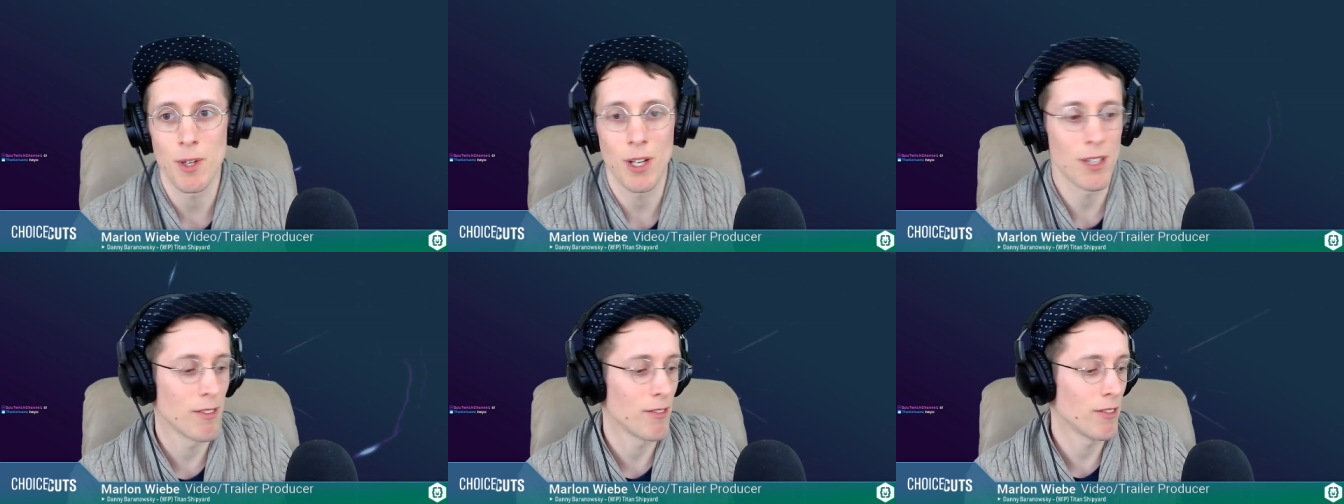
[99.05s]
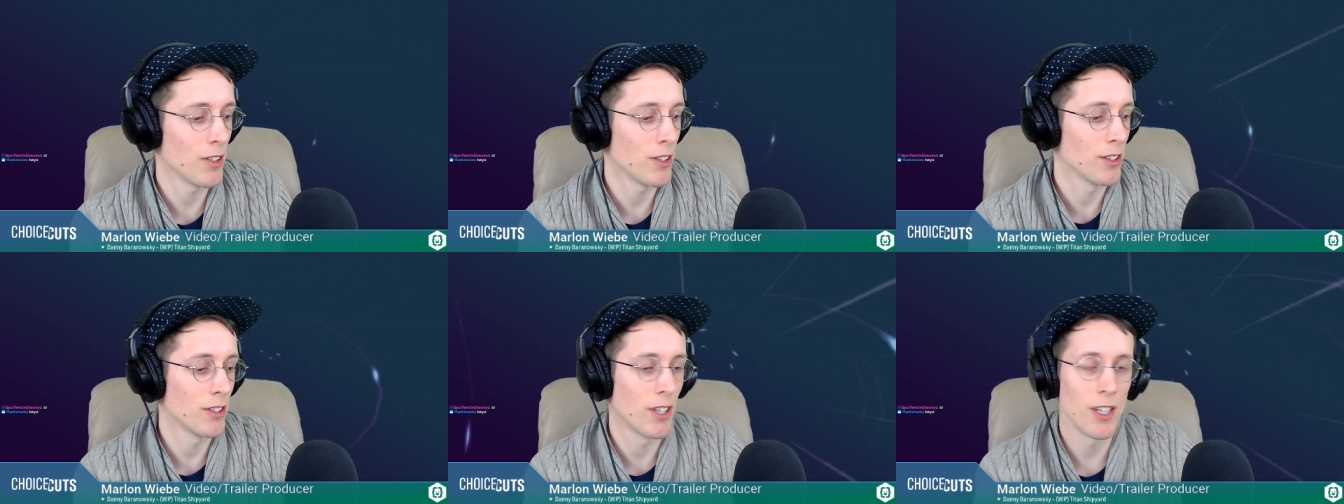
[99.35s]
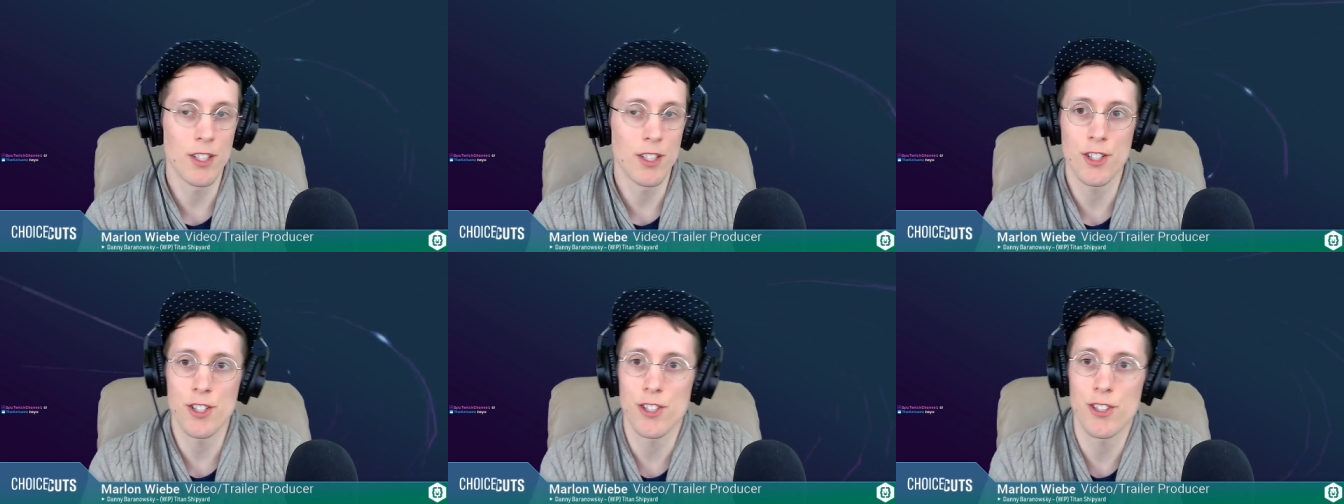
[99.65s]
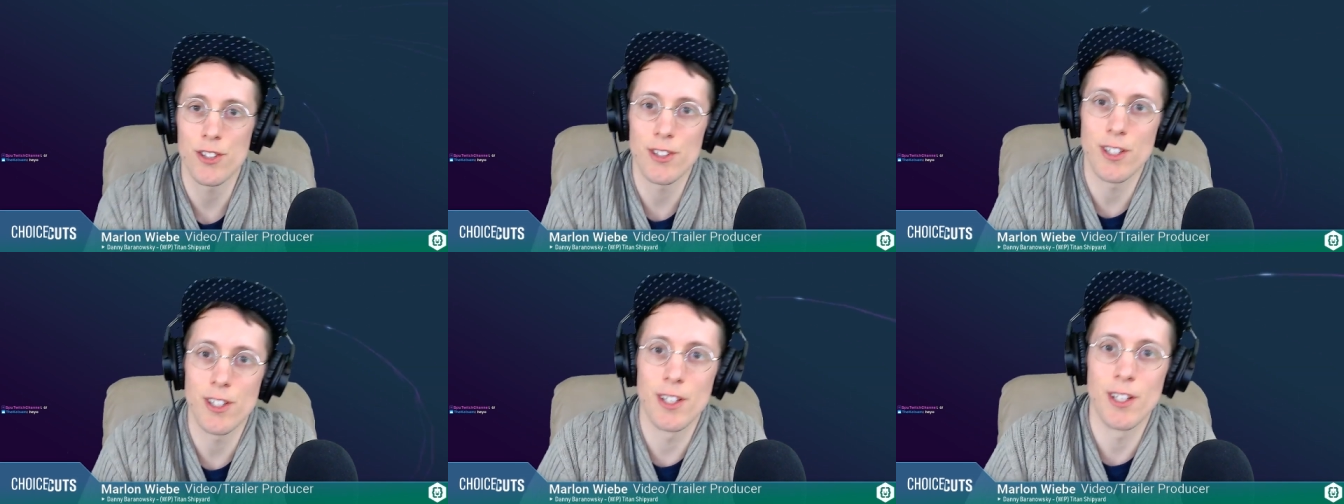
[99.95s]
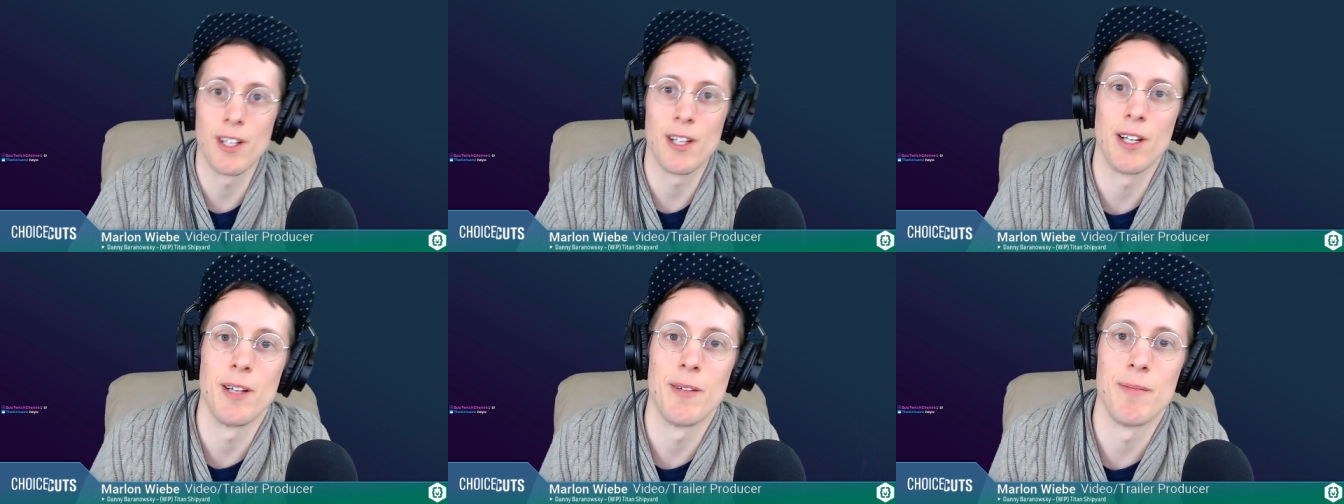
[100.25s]
of launch
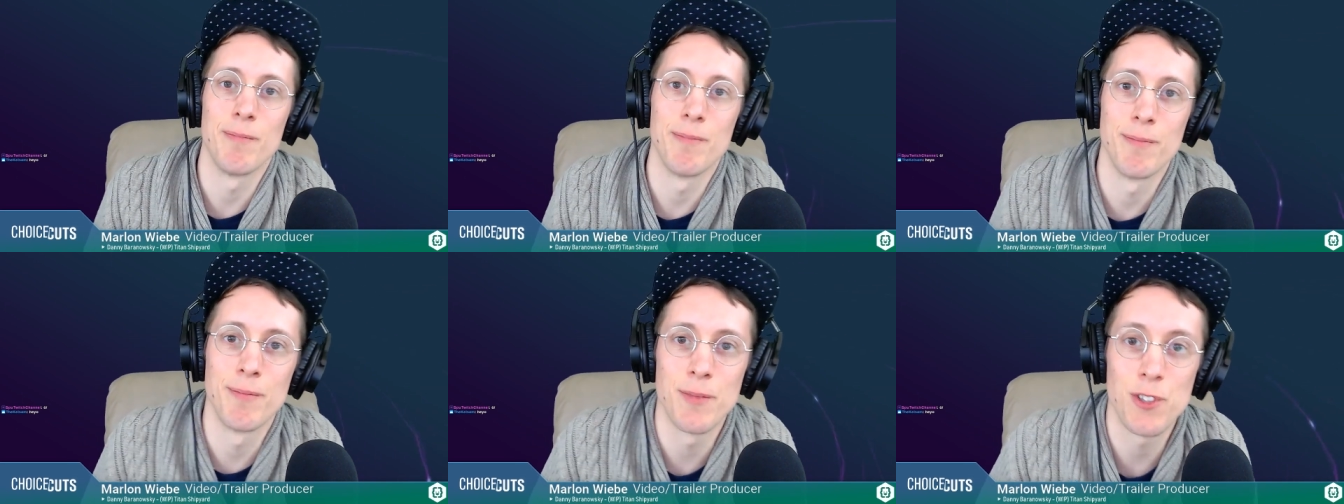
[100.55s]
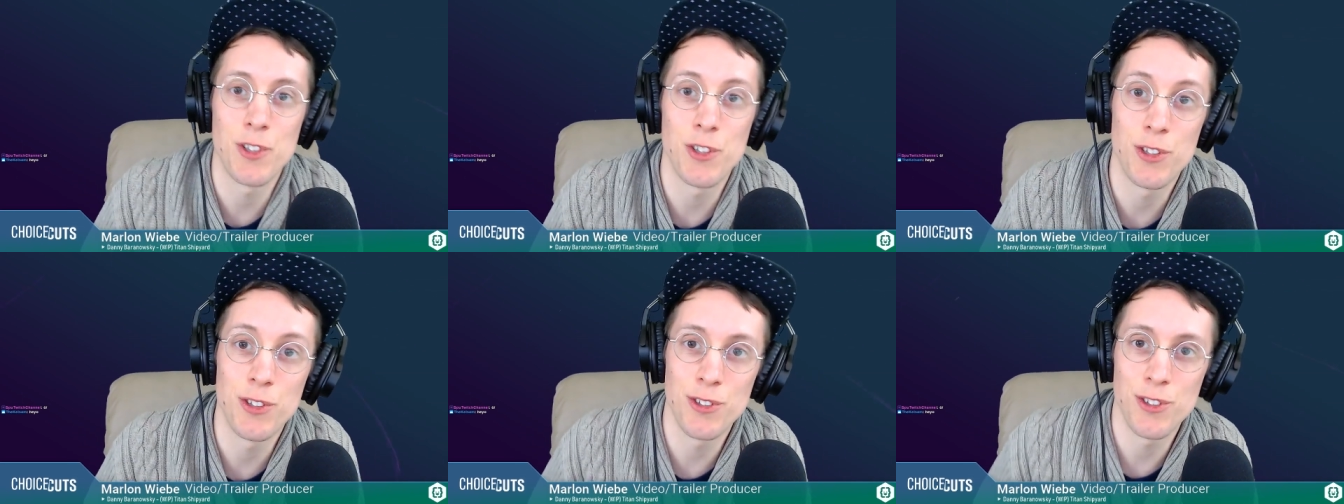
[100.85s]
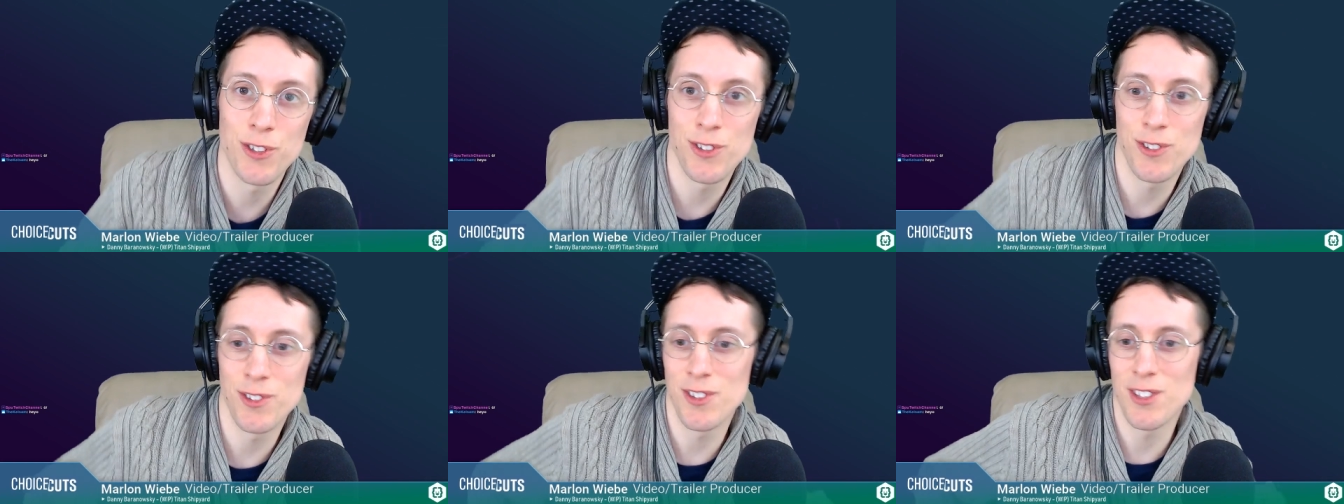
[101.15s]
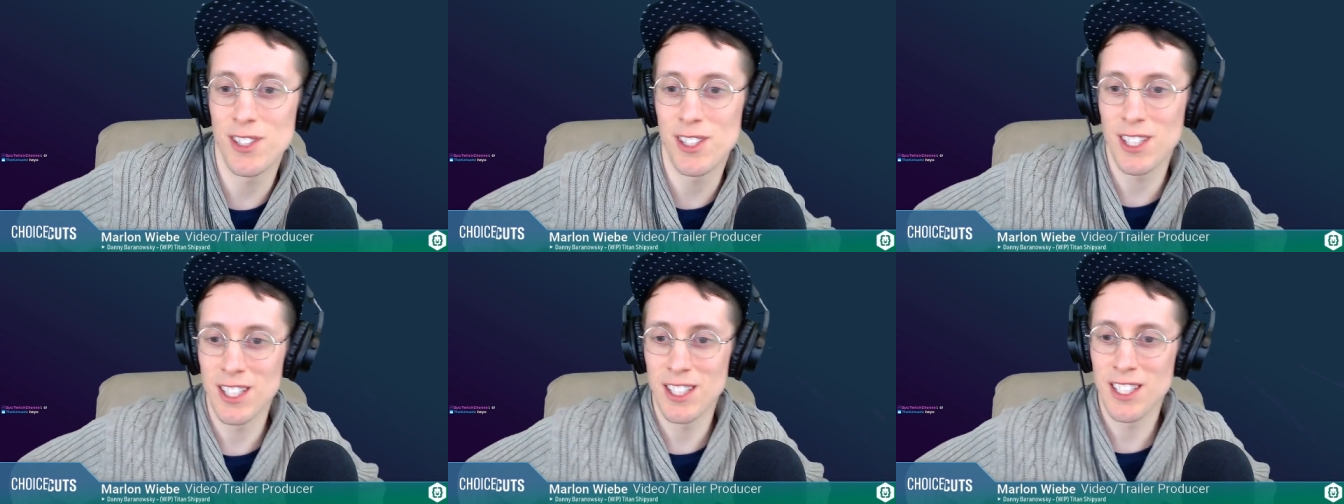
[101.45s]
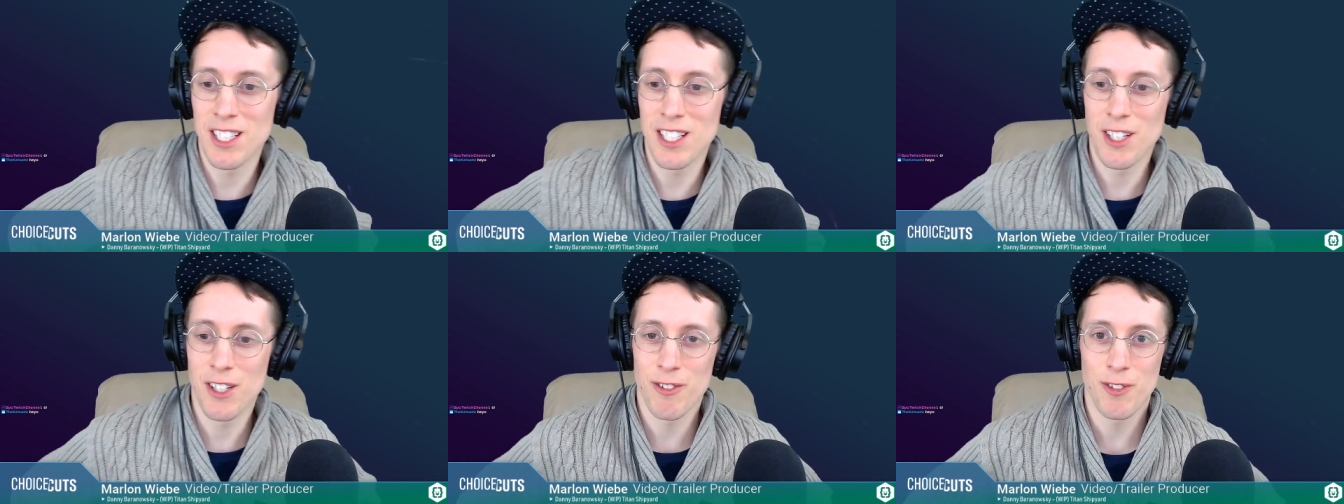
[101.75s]
in the
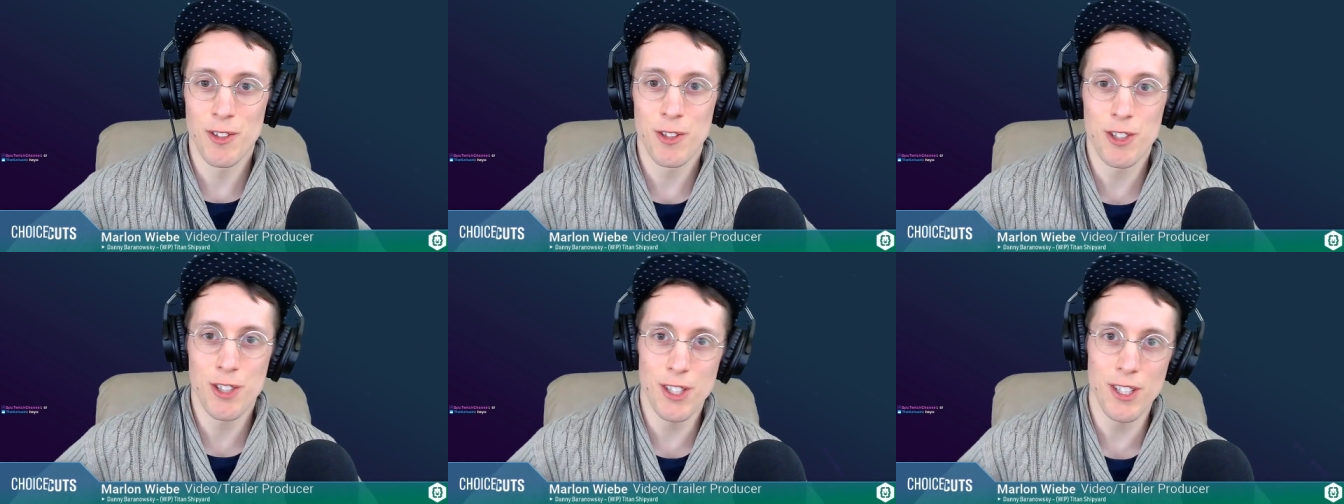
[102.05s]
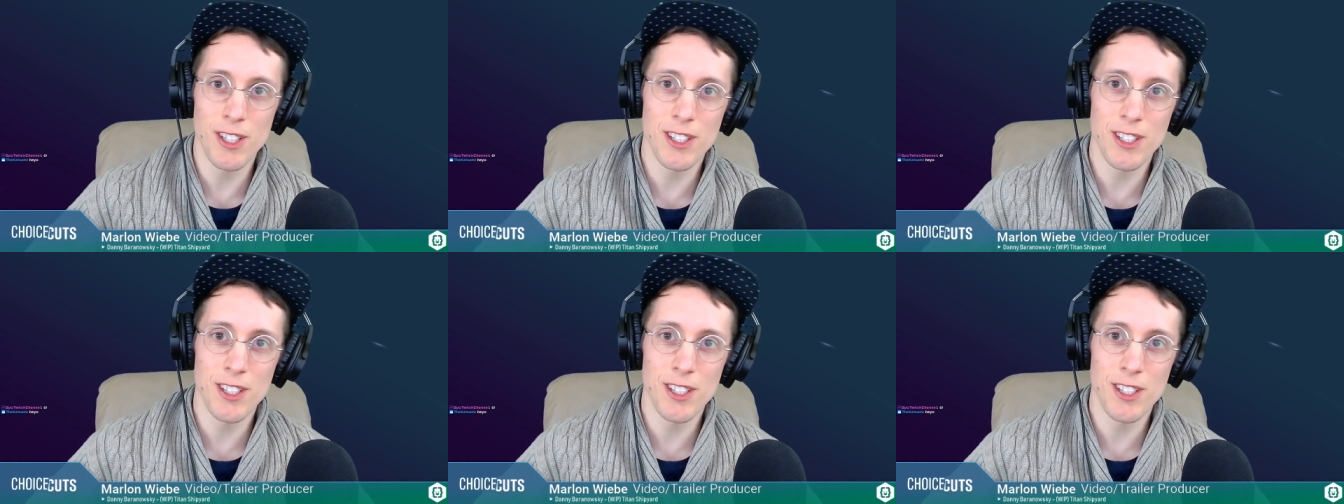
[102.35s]
near future,